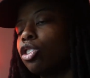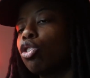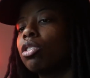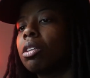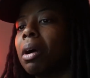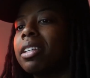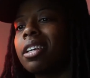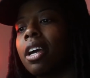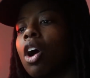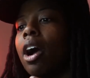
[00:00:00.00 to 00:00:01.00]
As soon as somebody
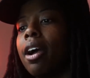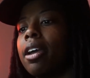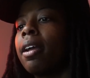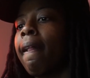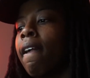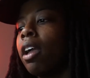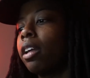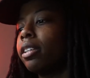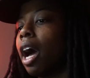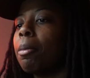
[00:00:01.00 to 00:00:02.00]
say, all right,
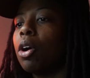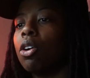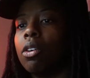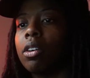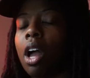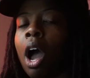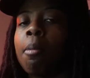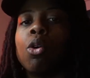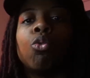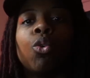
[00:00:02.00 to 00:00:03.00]
Domo,
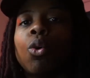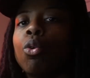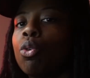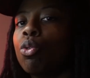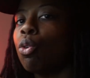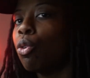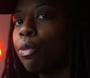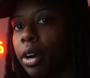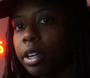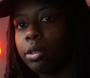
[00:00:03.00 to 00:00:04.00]
I'm a woo woo woo woo
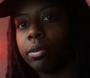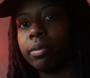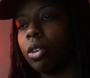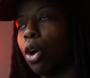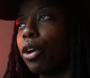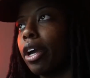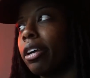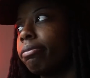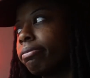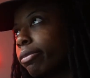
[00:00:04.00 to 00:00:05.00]
for you.
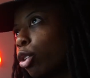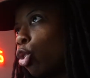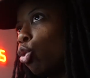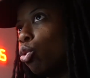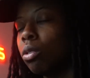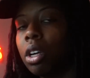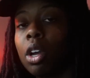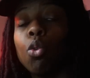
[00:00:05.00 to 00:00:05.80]
Okay, cool.